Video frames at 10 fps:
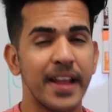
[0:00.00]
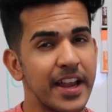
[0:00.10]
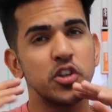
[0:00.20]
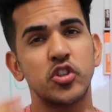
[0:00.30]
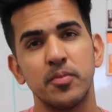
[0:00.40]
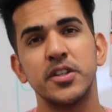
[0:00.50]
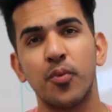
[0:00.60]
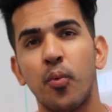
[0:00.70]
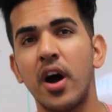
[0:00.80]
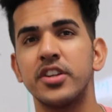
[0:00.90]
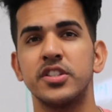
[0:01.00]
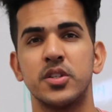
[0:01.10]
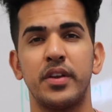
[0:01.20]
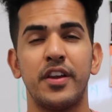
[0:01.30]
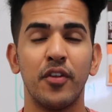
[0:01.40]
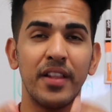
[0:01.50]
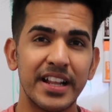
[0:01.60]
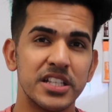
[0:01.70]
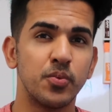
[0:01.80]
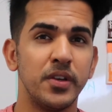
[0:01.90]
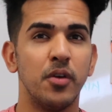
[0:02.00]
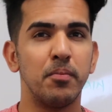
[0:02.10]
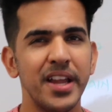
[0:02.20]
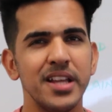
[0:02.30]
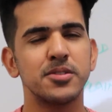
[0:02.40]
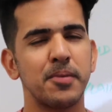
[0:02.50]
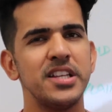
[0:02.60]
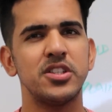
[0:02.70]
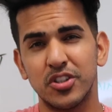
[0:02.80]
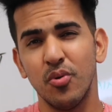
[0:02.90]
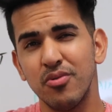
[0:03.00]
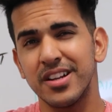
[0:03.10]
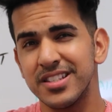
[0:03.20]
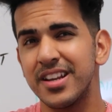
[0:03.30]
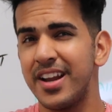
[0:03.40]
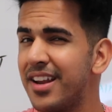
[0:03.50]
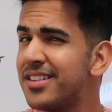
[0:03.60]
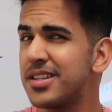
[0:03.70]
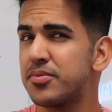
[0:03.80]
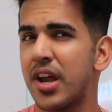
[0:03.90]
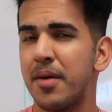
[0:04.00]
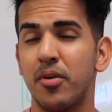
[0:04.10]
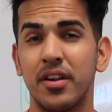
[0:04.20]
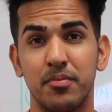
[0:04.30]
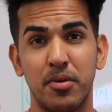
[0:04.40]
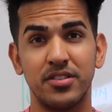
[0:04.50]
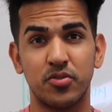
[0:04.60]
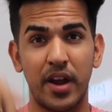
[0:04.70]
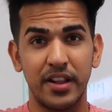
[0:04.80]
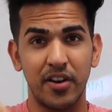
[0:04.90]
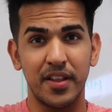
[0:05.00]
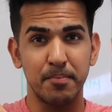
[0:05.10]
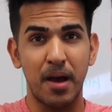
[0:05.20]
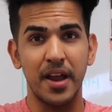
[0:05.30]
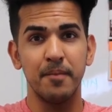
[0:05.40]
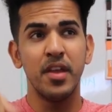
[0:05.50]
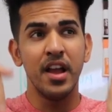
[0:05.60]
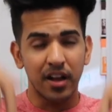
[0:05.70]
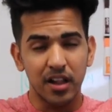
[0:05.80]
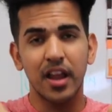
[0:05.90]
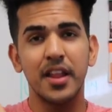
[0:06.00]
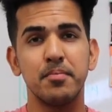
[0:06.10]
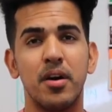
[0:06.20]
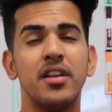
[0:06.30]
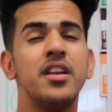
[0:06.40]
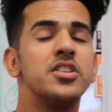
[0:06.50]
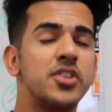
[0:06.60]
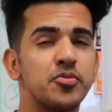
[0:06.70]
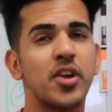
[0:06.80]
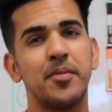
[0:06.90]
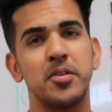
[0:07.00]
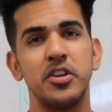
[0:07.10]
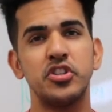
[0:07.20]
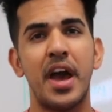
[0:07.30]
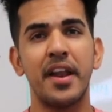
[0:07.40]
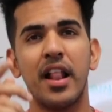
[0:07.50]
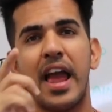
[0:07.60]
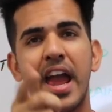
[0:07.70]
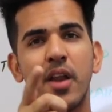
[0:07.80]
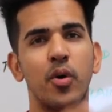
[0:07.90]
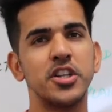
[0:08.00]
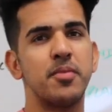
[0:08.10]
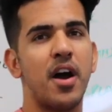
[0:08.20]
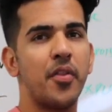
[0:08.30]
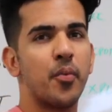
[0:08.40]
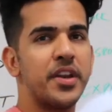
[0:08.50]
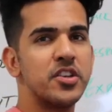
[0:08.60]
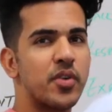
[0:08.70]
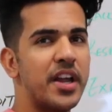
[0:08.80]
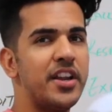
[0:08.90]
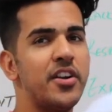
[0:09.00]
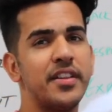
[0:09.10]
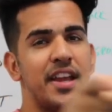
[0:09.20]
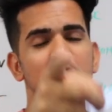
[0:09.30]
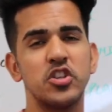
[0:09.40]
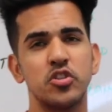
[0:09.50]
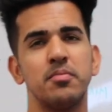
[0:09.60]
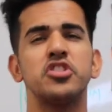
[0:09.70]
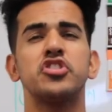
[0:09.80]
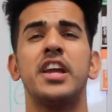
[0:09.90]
Thank you so much for watching this video. If you like this video, please do consider hitting the subscribe button. The button's right there at the bottom. Click on the button, subscribe to my channel, and watch my other videos right here. Thank you so much.